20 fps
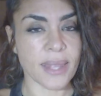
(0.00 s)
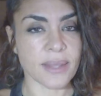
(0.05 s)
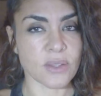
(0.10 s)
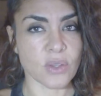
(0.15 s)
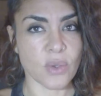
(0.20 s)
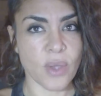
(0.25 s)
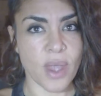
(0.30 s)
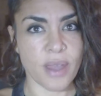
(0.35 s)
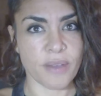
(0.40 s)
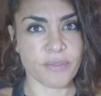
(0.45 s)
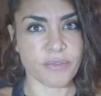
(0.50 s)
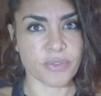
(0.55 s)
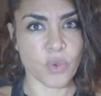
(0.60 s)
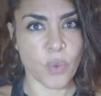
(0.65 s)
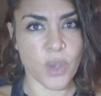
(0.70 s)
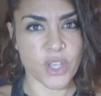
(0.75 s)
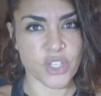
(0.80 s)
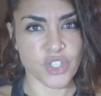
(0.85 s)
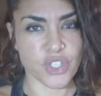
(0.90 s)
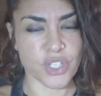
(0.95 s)
and you have
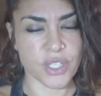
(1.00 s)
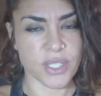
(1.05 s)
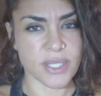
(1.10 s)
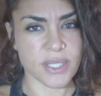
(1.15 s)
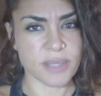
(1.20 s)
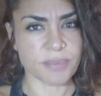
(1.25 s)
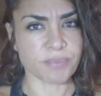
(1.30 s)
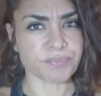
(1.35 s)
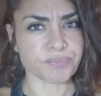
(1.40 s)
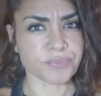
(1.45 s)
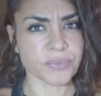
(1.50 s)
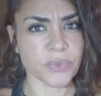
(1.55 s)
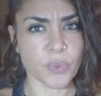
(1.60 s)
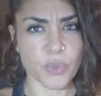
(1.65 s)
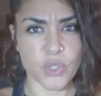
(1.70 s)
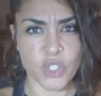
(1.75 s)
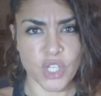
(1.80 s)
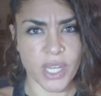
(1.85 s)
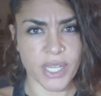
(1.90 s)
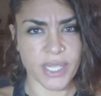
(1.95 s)
questions,
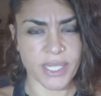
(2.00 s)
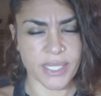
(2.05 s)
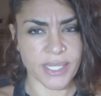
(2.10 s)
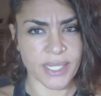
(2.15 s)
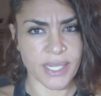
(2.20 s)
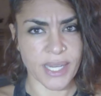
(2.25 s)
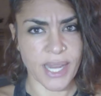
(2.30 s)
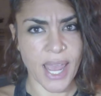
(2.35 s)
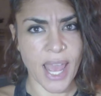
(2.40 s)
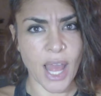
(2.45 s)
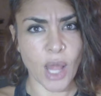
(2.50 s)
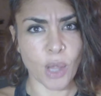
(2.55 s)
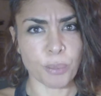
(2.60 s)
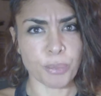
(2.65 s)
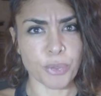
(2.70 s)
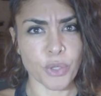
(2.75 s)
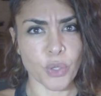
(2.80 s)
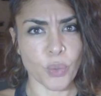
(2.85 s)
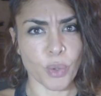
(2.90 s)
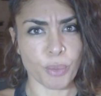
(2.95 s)
which I can
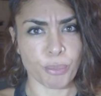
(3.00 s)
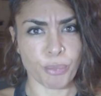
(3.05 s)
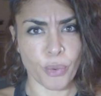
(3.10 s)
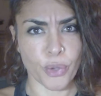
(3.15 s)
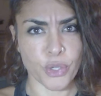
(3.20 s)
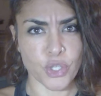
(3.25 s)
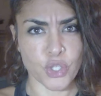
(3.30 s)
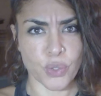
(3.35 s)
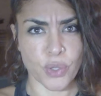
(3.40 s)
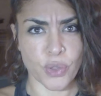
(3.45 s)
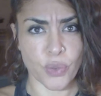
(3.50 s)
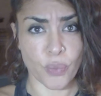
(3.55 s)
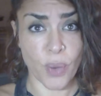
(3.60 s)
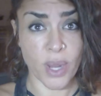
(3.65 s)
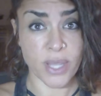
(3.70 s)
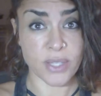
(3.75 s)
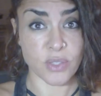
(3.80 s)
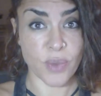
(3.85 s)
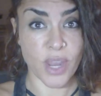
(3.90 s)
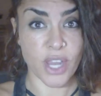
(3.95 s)
help you and point you in
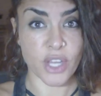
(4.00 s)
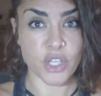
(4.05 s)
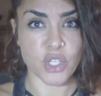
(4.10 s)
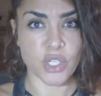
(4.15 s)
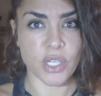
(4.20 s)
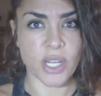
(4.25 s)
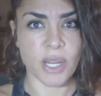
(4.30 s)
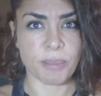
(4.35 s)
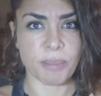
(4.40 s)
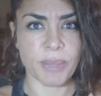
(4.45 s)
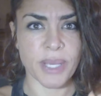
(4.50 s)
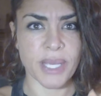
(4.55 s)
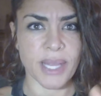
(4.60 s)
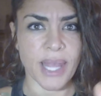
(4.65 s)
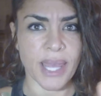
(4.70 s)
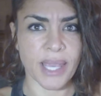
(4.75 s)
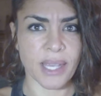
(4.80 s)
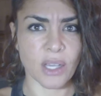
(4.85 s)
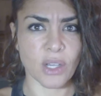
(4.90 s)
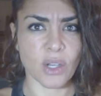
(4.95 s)
the right direction and
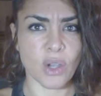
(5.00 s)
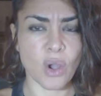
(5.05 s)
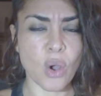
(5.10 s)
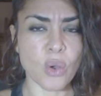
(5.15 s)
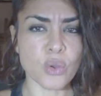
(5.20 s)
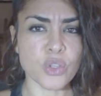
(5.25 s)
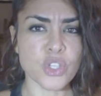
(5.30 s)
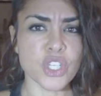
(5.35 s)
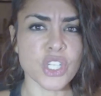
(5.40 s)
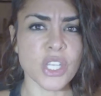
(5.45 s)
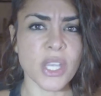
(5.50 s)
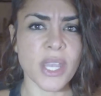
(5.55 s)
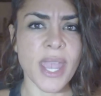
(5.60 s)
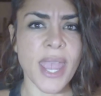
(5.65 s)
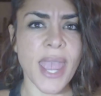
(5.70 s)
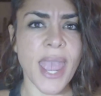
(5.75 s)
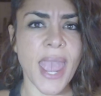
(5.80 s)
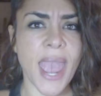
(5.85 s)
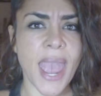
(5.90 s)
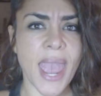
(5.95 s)
be like a coach
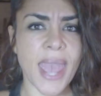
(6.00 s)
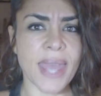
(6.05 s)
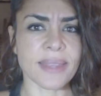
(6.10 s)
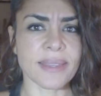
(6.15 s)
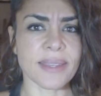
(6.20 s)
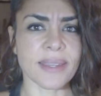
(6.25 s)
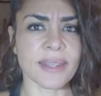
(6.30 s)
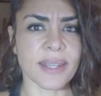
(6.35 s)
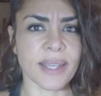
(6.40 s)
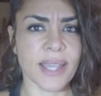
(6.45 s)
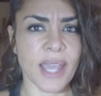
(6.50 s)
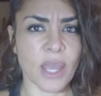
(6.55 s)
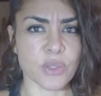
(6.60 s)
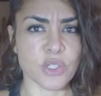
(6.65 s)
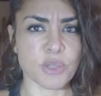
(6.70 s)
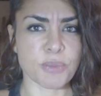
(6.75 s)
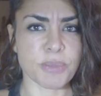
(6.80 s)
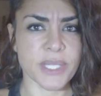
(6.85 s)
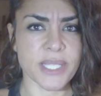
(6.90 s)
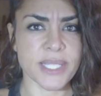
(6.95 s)
and an
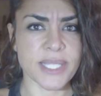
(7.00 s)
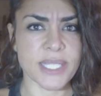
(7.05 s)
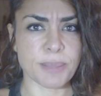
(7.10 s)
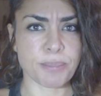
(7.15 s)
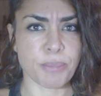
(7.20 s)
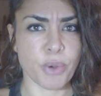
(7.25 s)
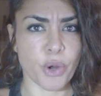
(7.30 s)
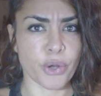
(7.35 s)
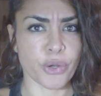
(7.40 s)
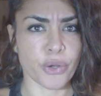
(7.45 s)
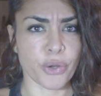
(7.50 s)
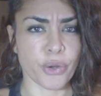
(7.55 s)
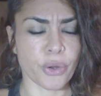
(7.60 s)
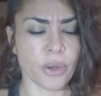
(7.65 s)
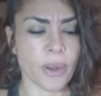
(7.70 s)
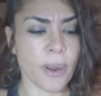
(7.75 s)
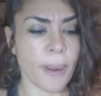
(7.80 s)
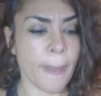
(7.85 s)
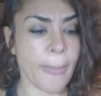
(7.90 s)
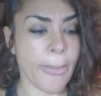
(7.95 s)
accountability partner.